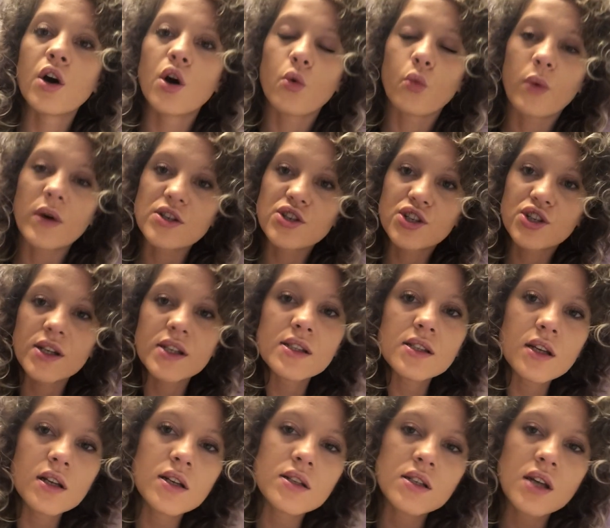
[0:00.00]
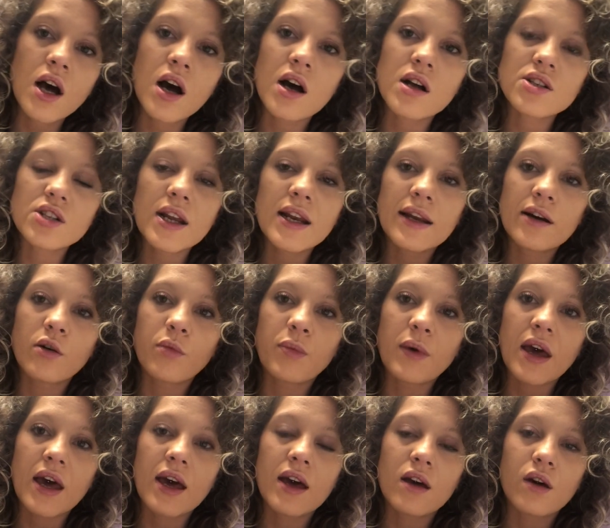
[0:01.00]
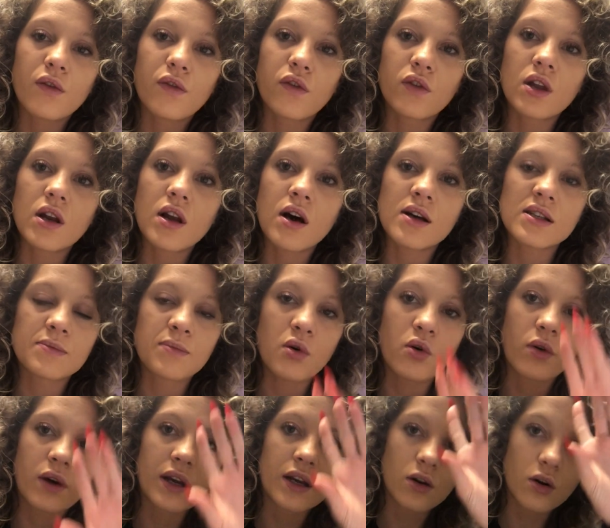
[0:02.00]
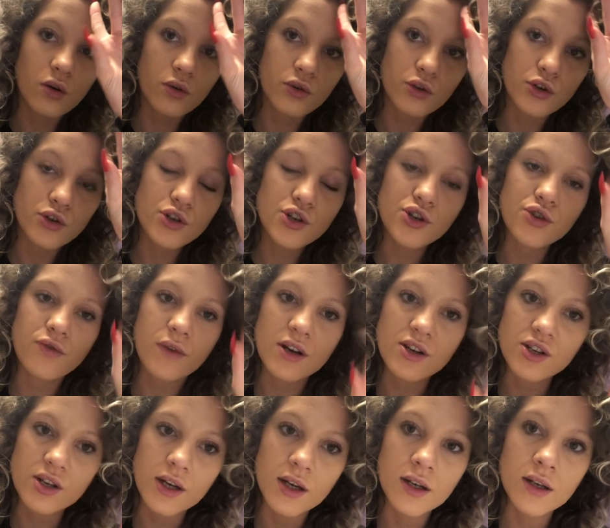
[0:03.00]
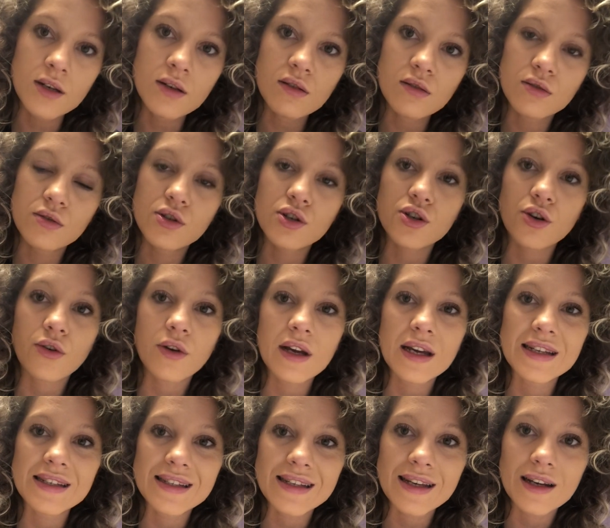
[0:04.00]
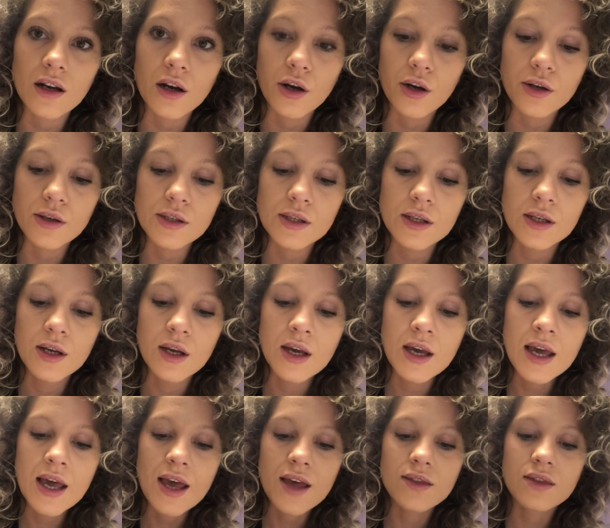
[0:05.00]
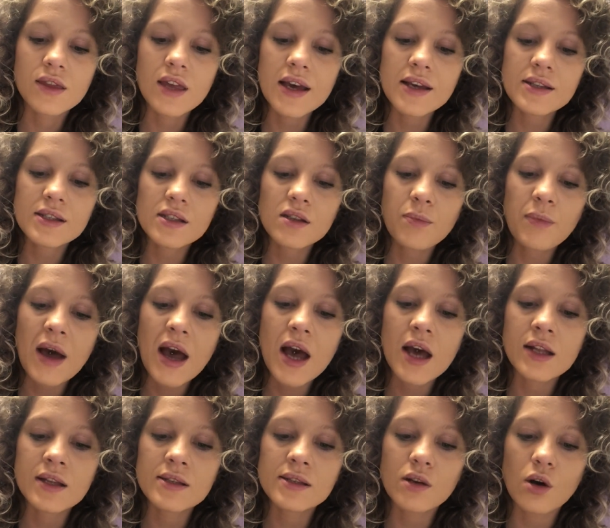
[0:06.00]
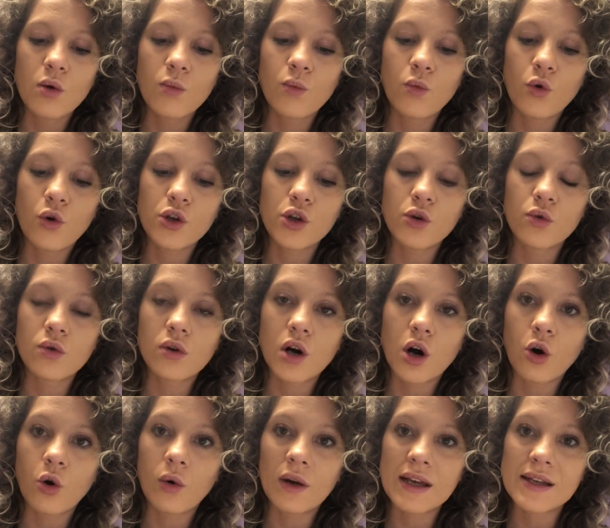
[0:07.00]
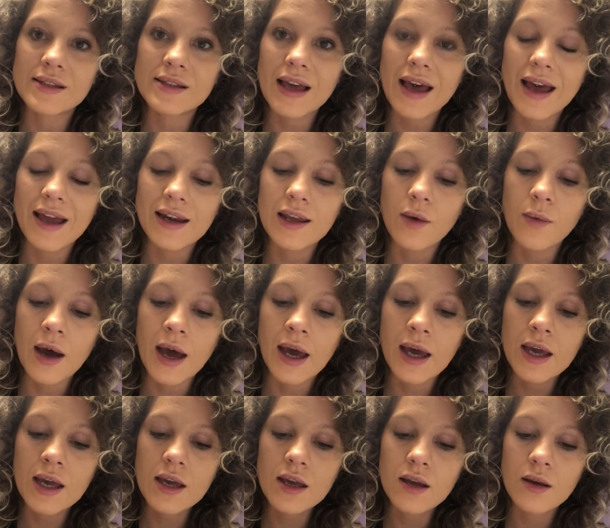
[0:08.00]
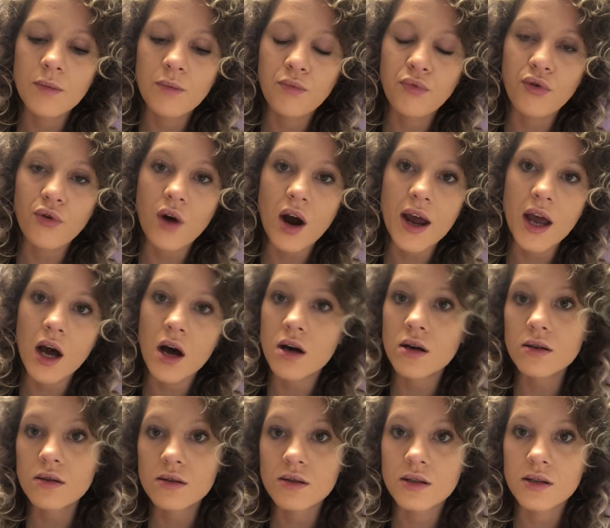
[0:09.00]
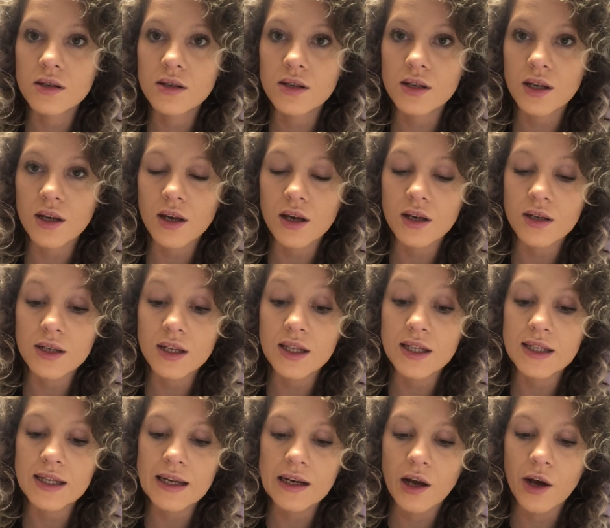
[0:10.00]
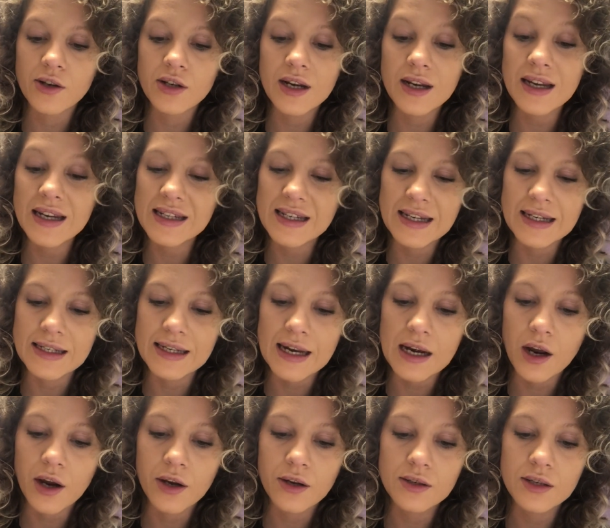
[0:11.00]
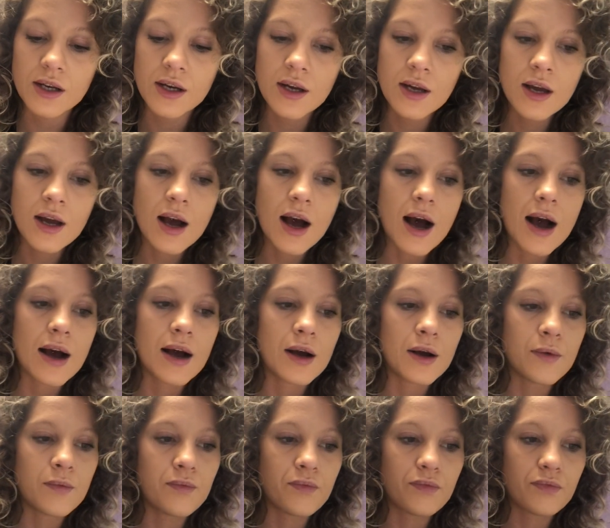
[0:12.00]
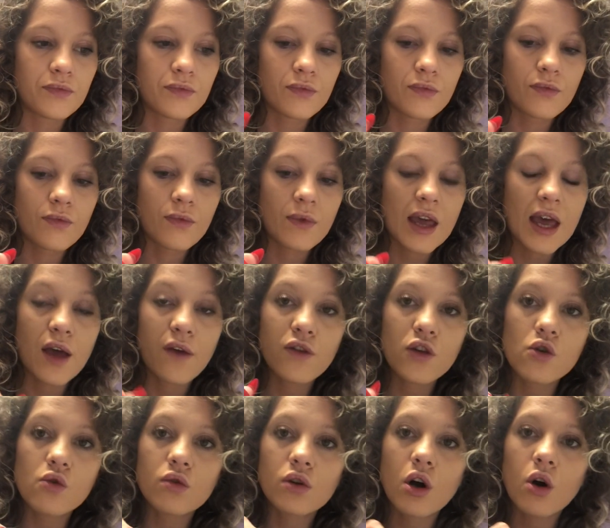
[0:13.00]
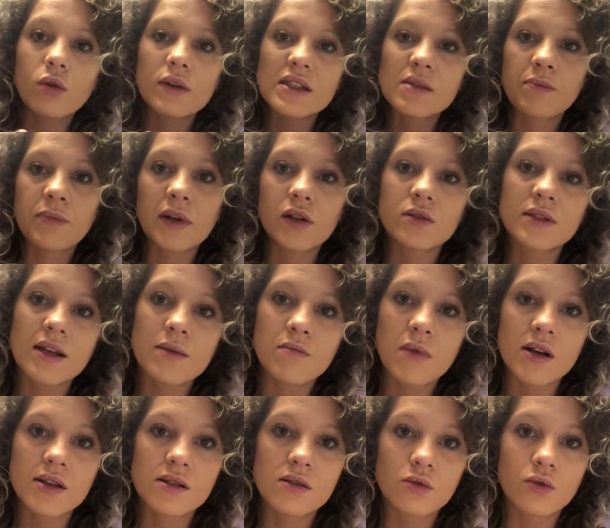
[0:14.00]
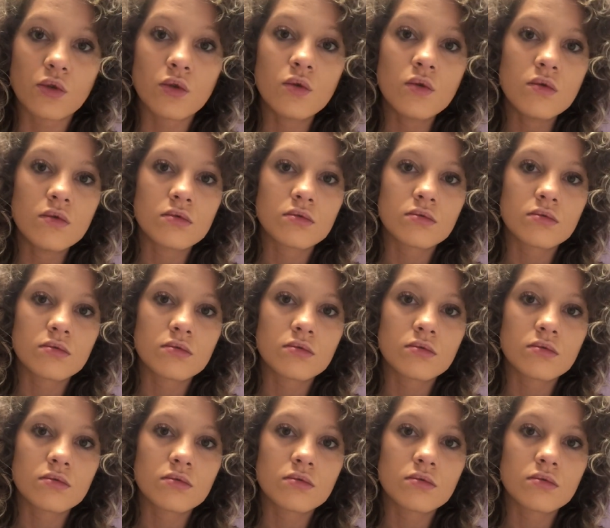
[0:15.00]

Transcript: We're just going to touch a little bit for the last point on nutrition during a deload. This depends on what your goal is anyway, prior to the deload and needing a deload. If your goal is building muscle